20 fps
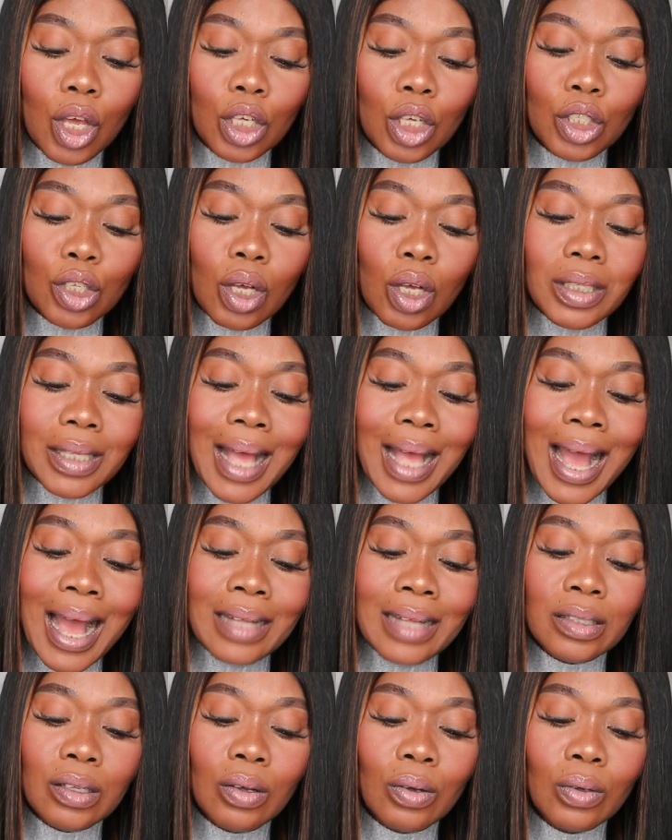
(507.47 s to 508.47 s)
Just
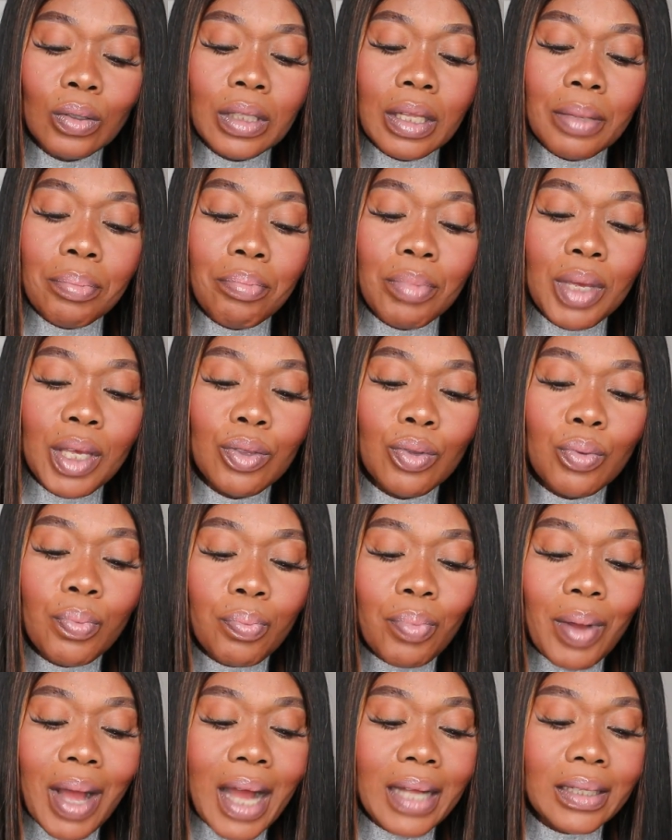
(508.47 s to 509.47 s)
add on the middle
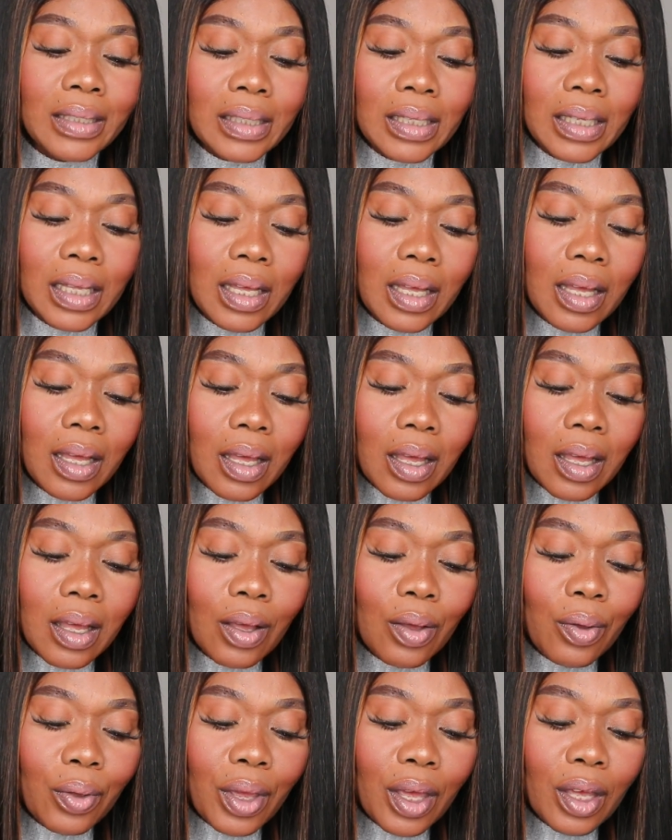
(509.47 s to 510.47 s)
part.
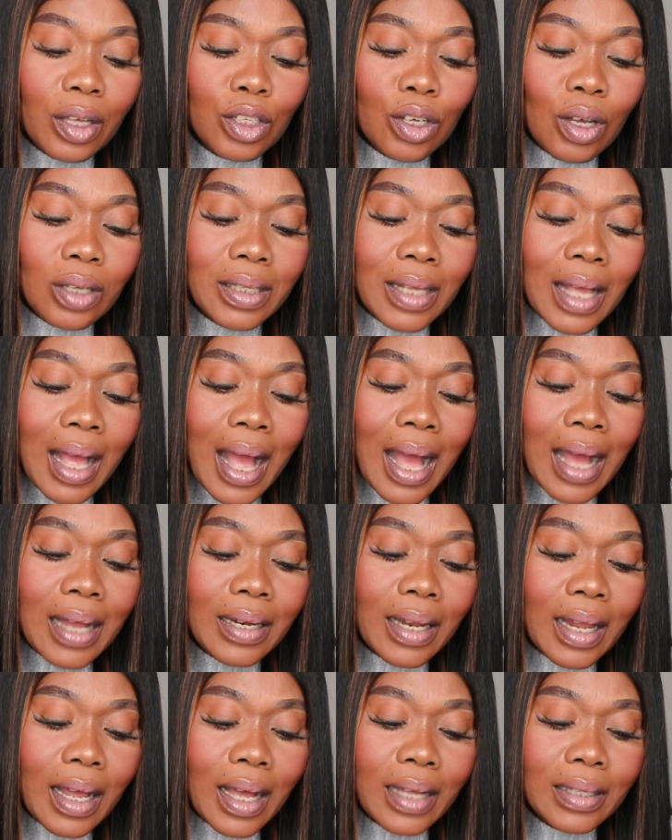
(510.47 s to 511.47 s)
Okay, just
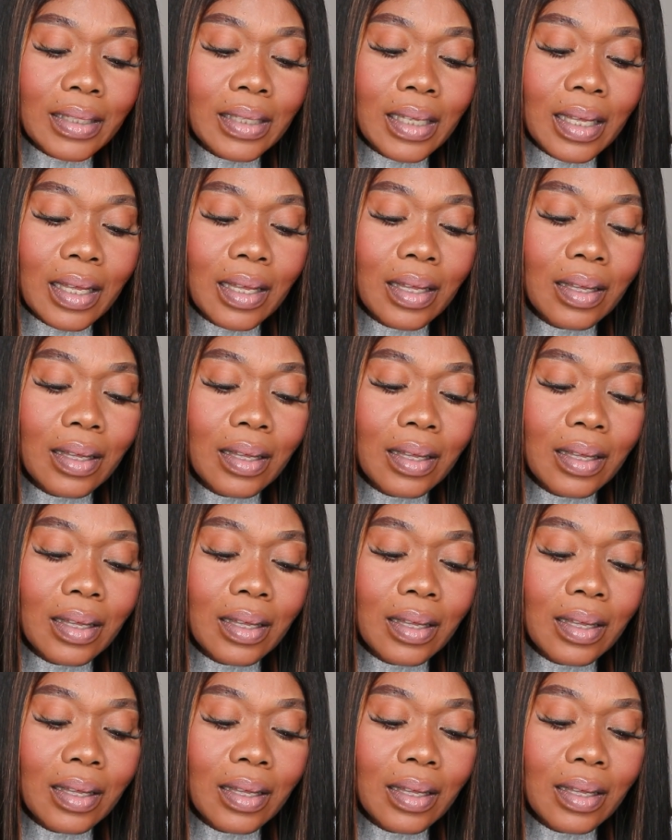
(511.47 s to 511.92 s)
add that.